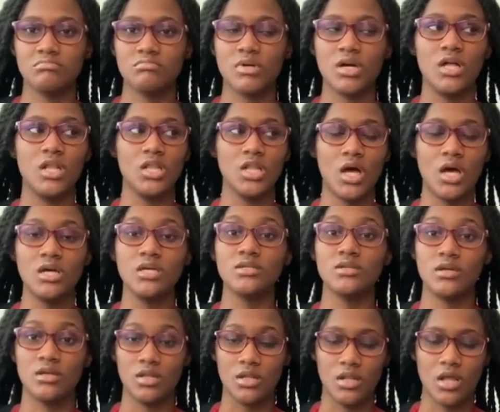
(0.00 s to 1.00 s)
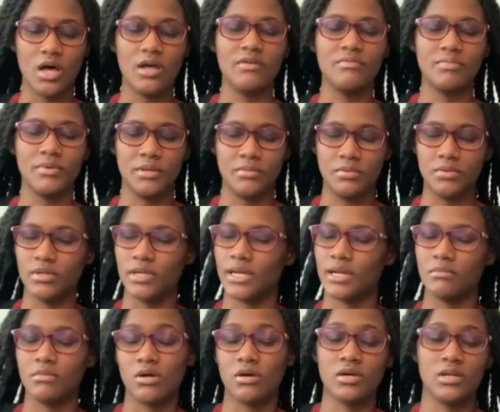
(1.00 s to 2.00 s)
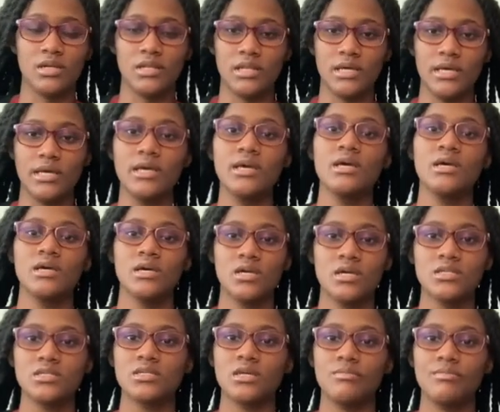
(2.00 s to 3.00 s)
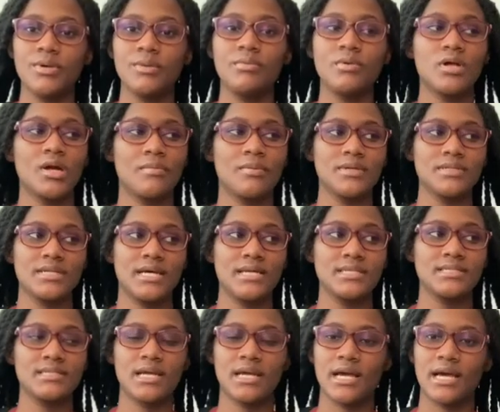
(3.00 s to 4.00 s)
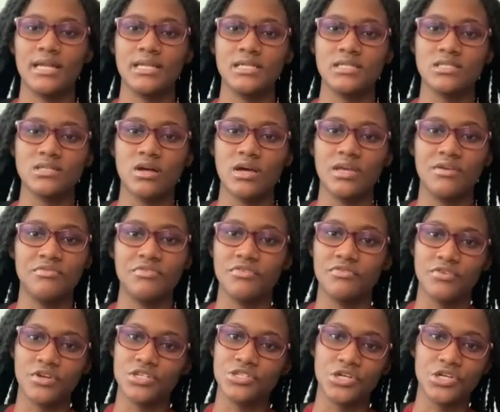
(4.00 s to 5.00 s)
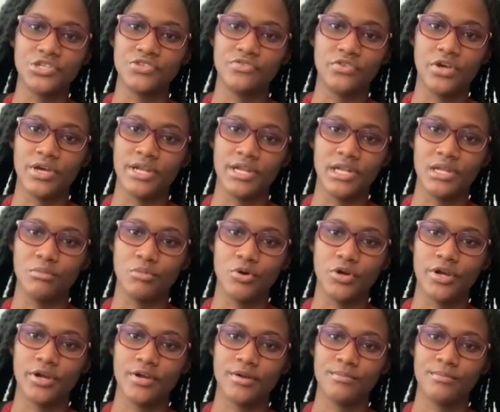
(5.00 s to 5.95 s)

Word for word: A lot a lot of people, and I'm not gonna lie, some people are protesting and it's not even for George Floyd anymore.